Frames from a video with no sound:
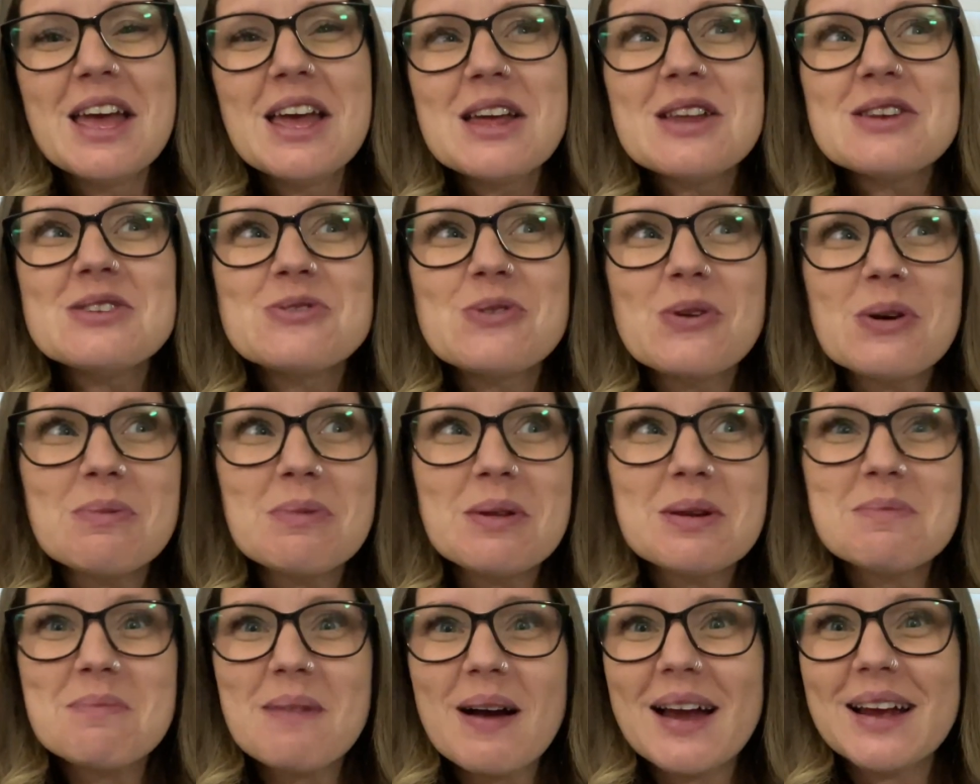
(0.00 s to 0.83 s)

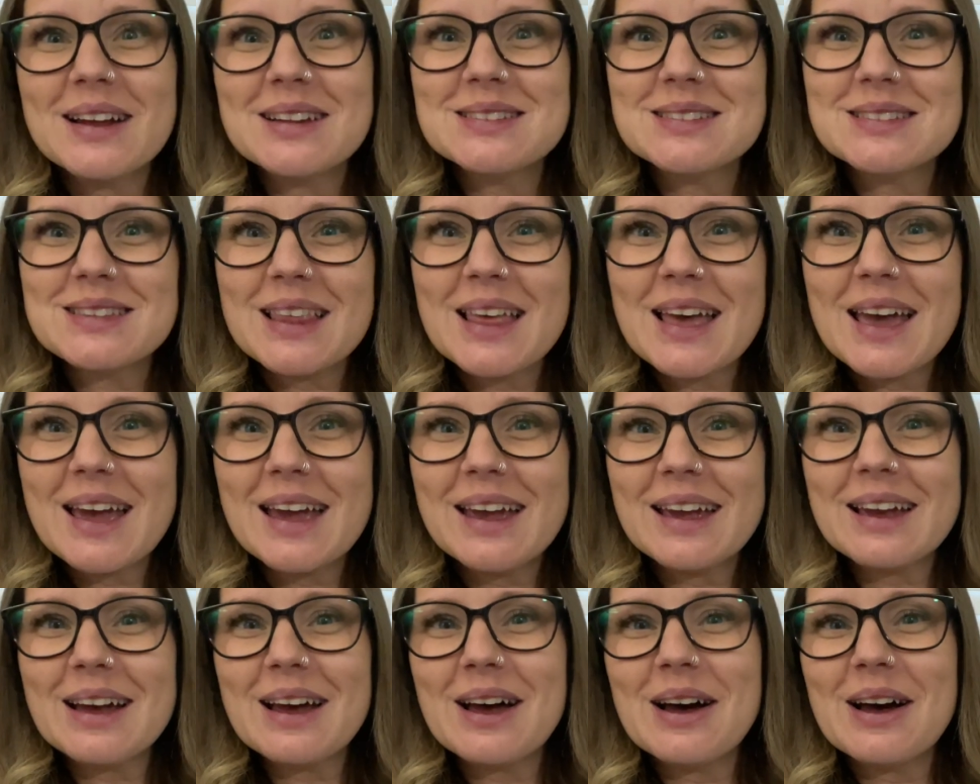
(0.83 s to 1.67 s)
Normally mine's
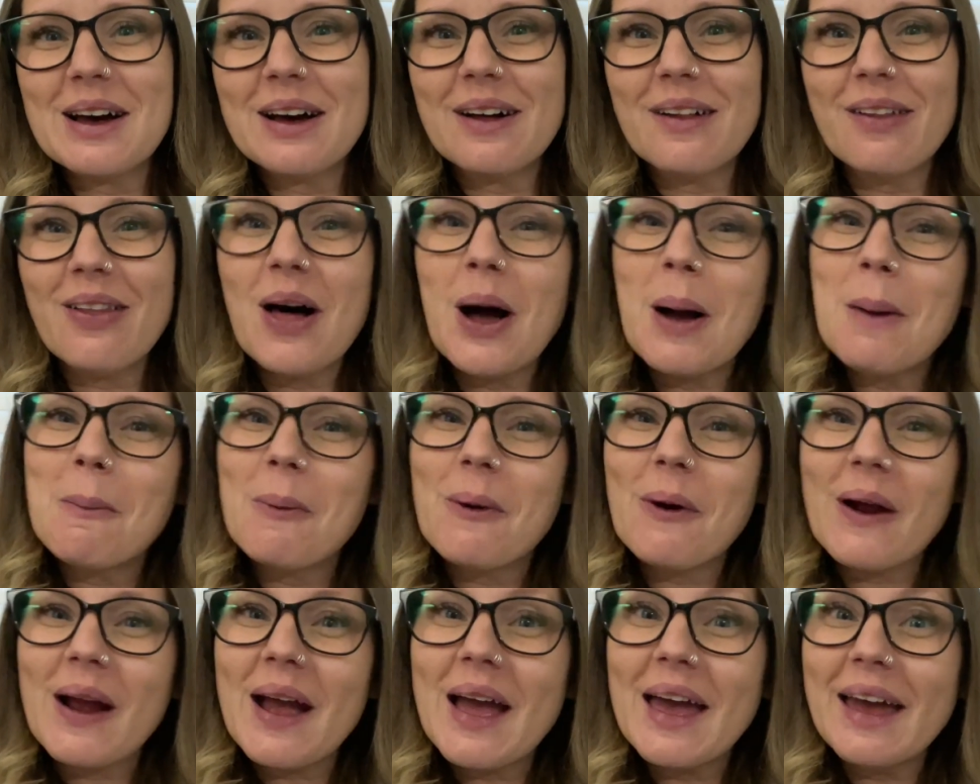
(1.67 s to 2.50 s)
like a lot
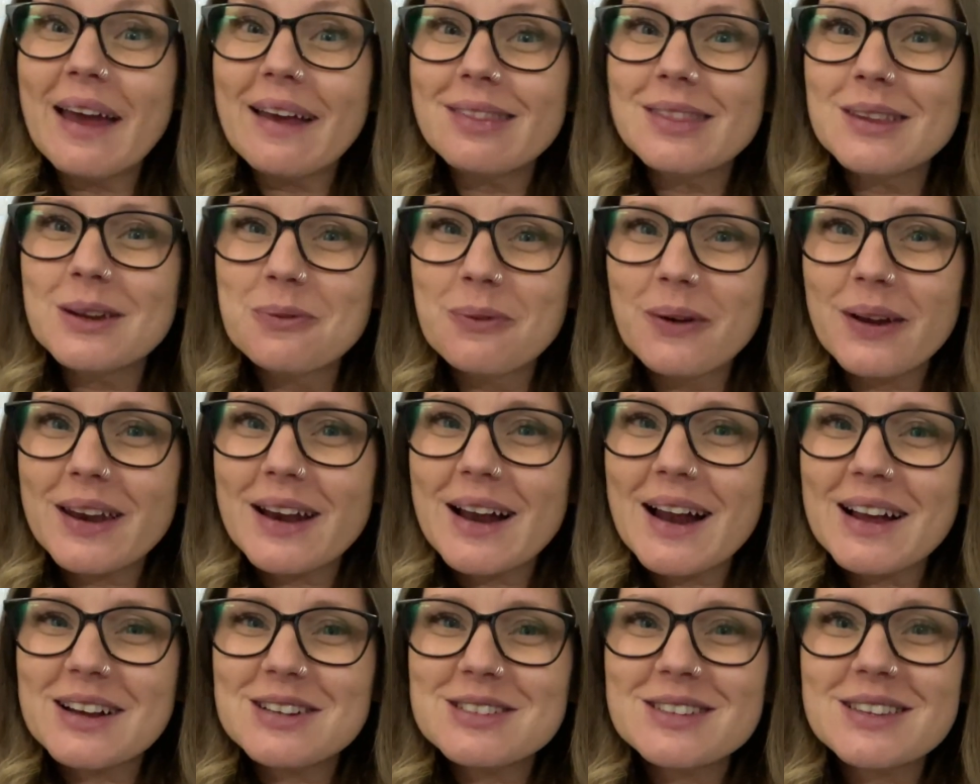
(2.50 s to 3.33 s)
more ahead than what it
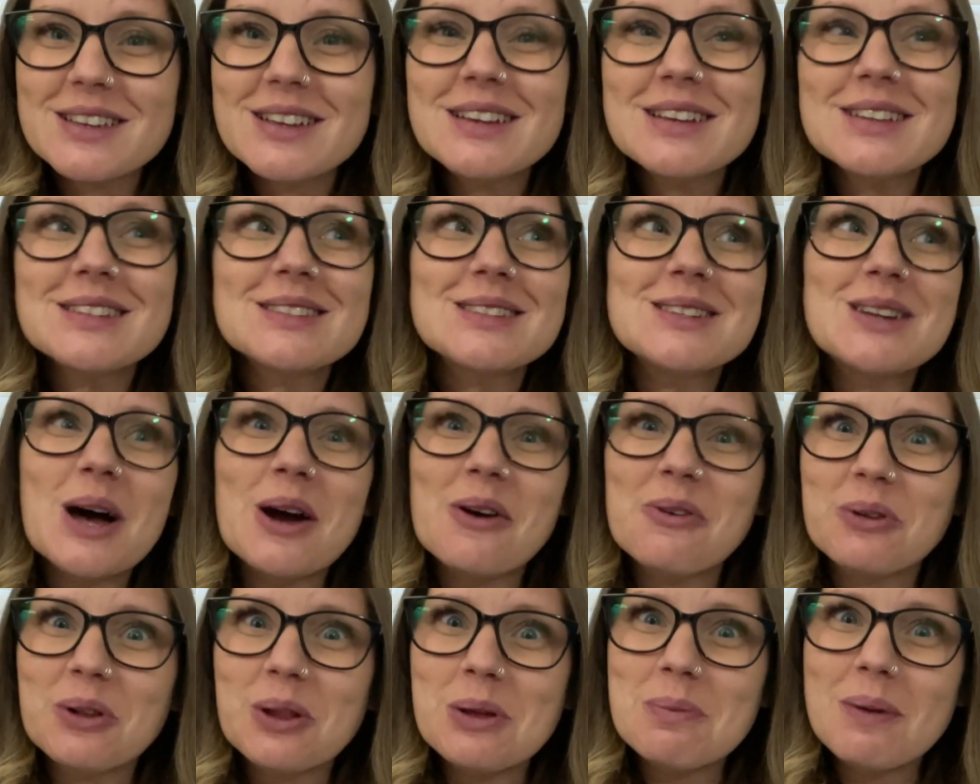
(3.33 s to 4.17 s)
actually is, not
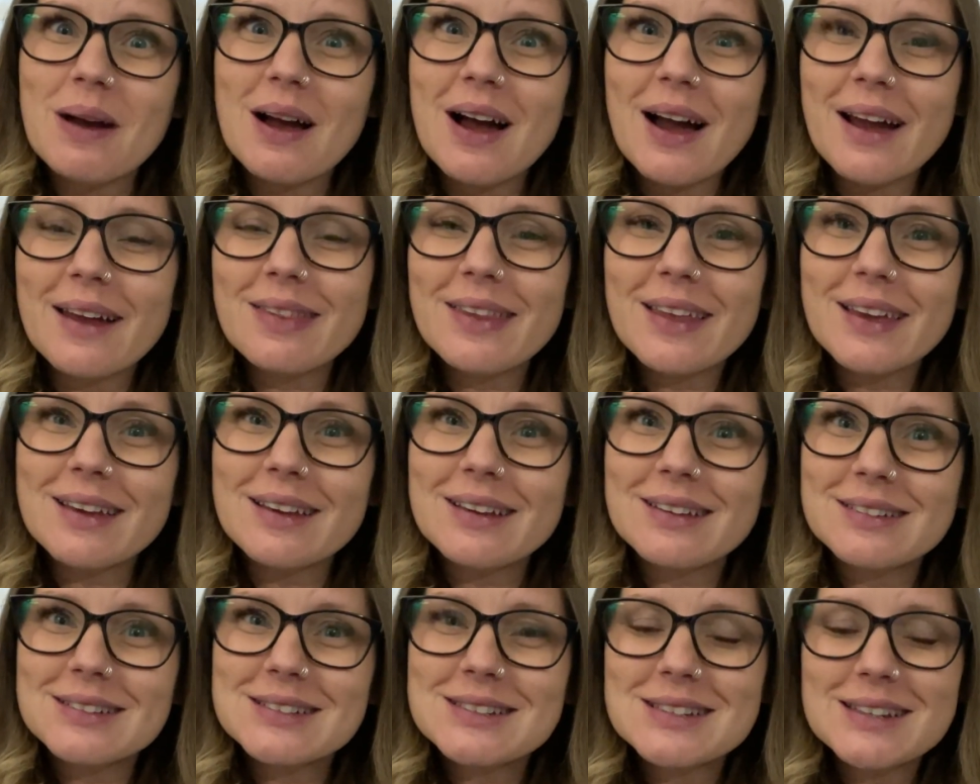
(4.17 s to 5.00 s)
really behind like
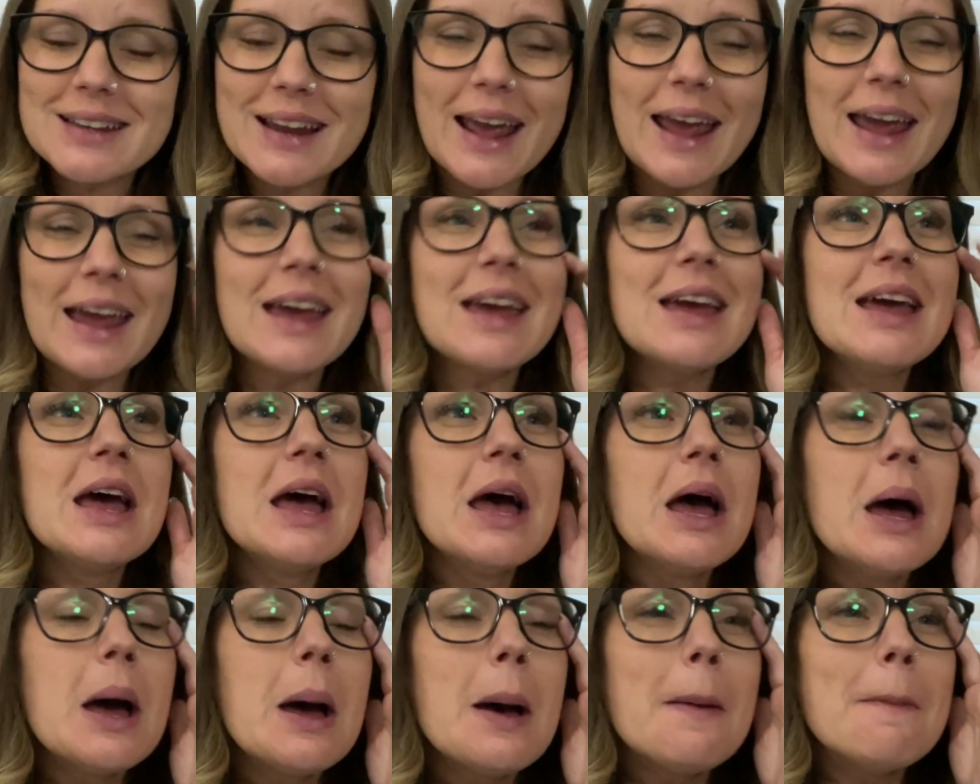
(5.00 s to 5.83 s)
today,
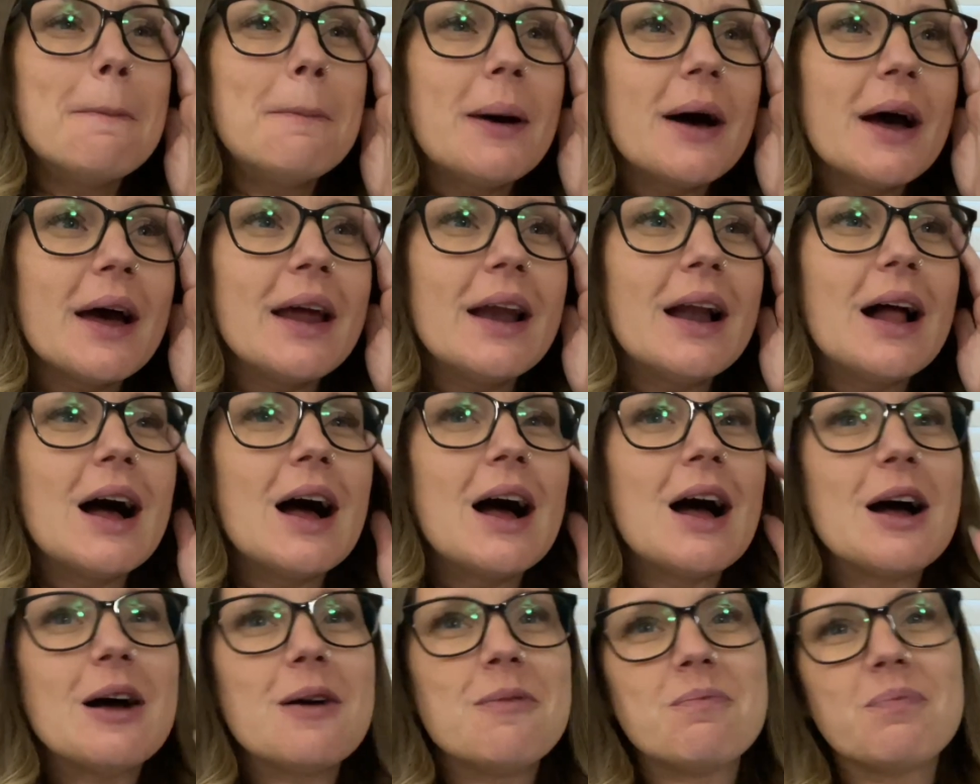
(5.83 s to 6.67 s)
but
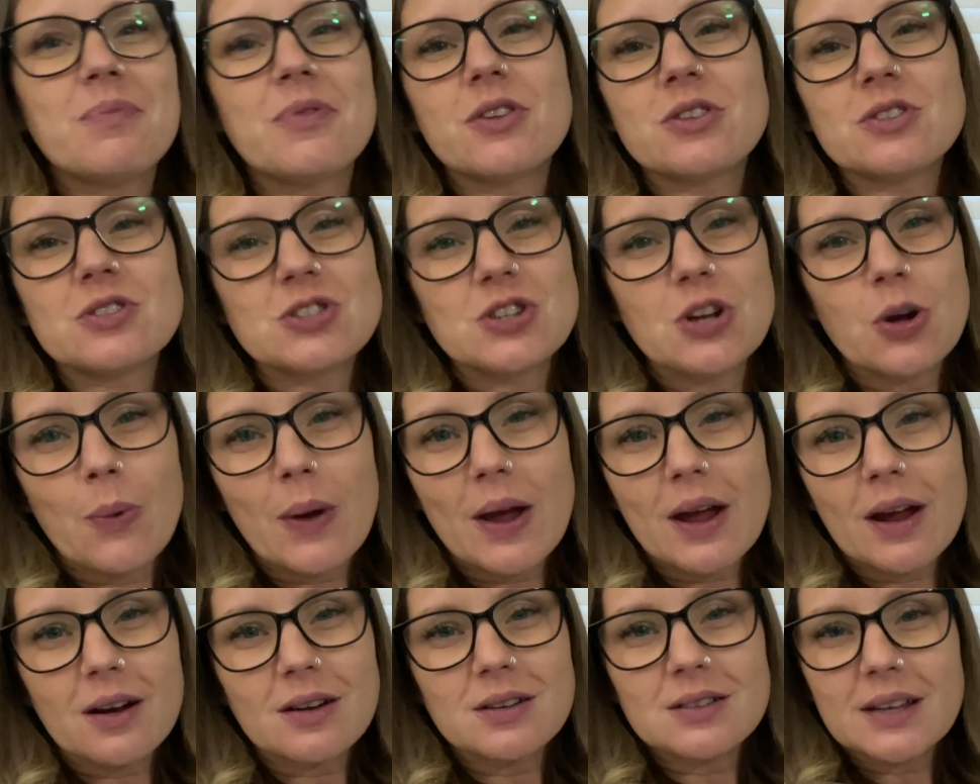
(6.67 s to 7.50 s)
there's no
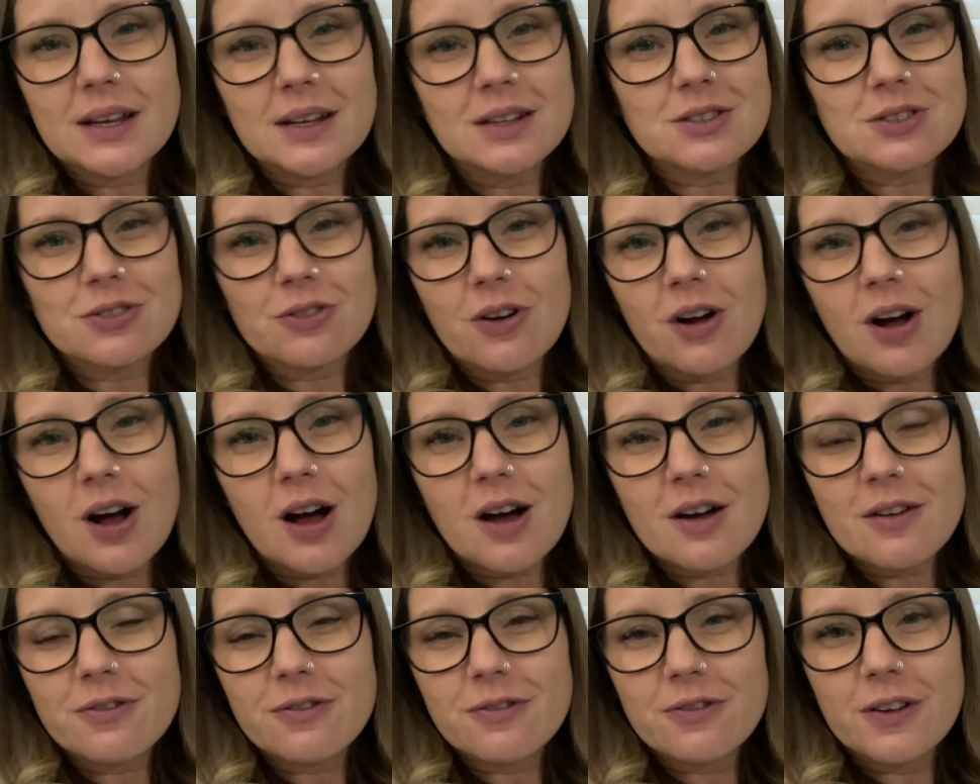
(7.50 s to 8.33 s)
way our dates are
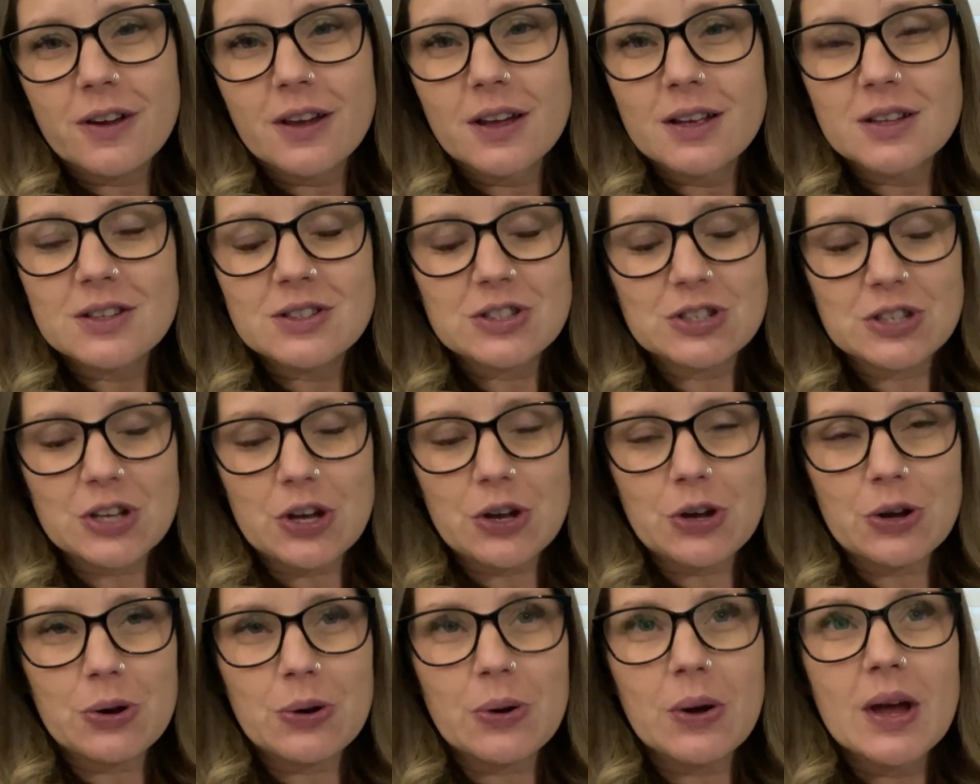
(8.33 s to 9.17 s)
off.
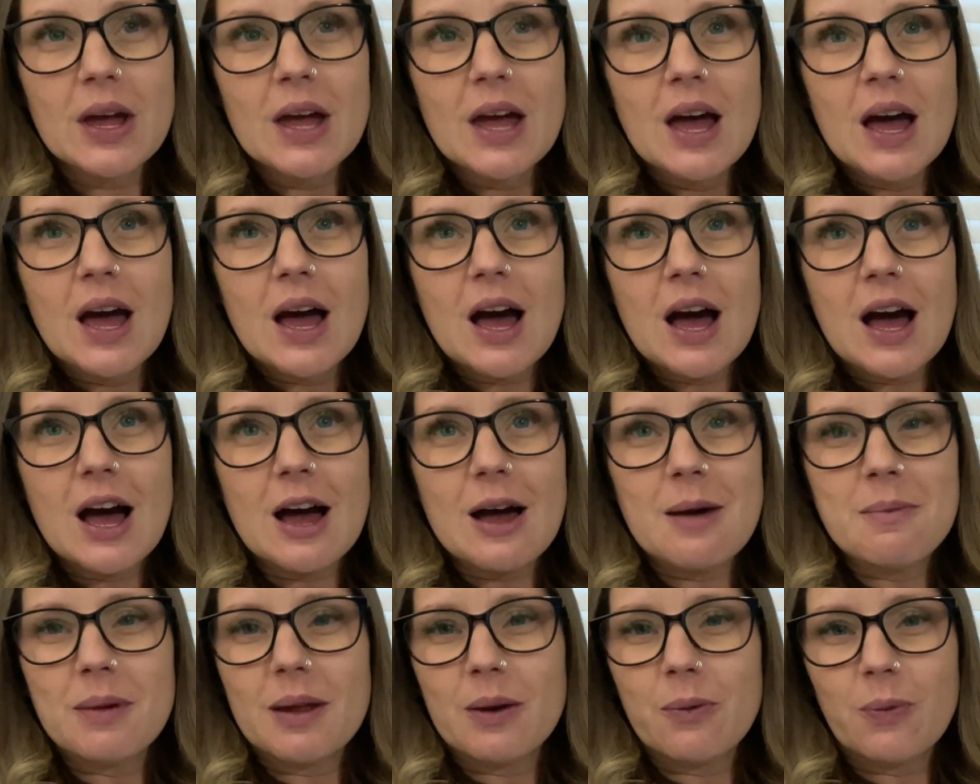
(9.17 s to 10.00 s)
So
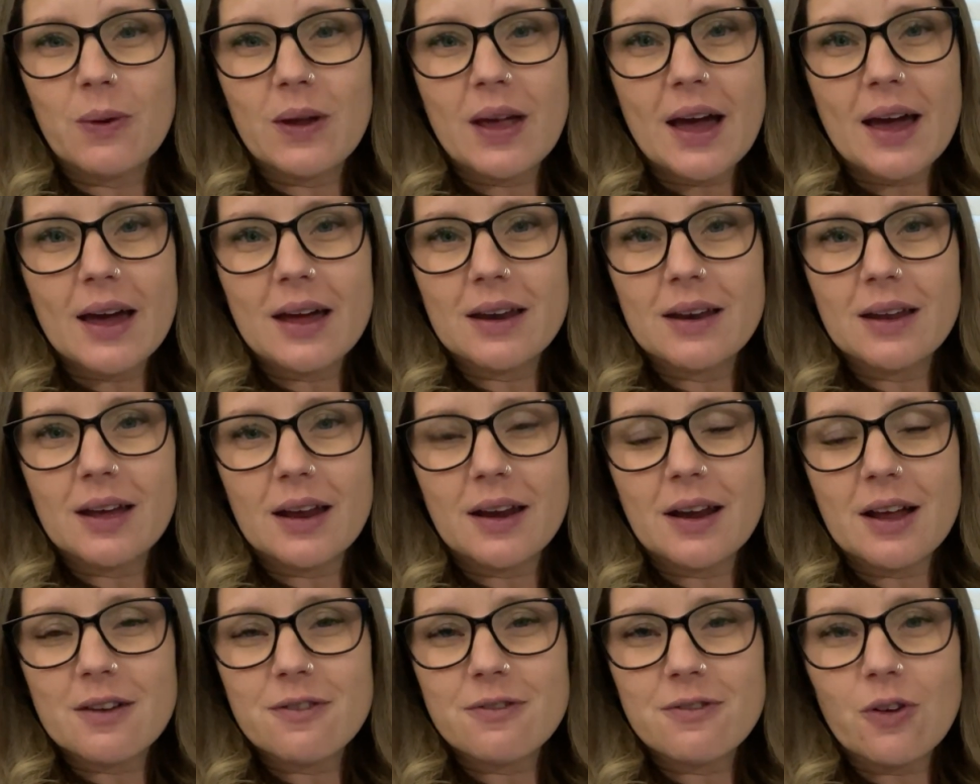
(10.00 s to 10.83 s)
and we had
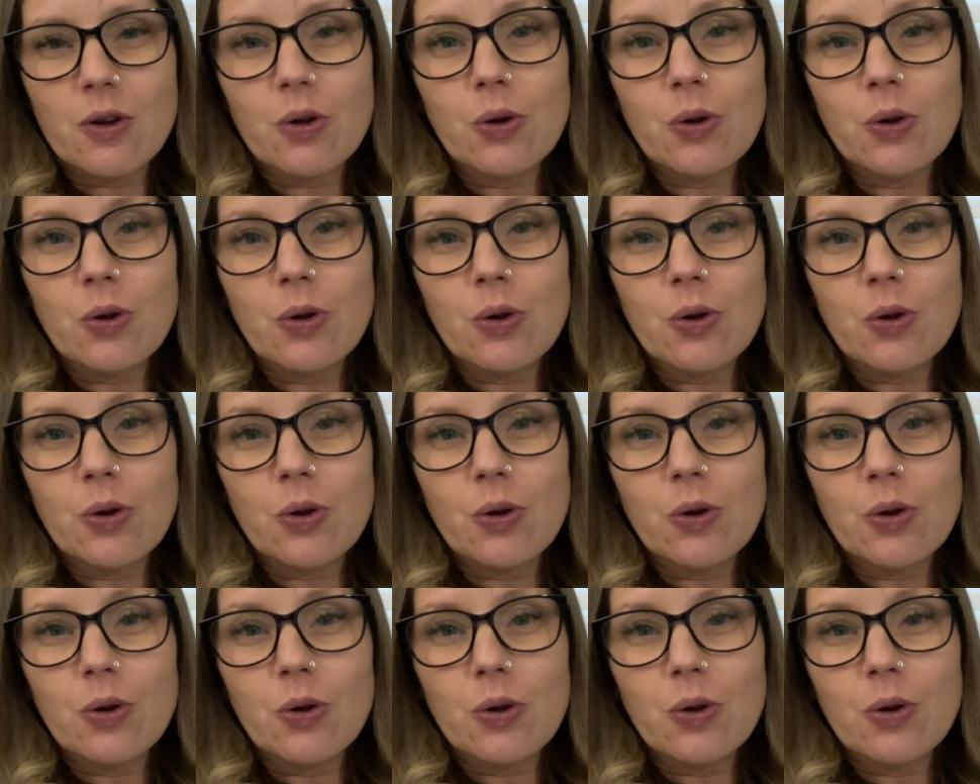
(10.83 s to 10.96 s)
enough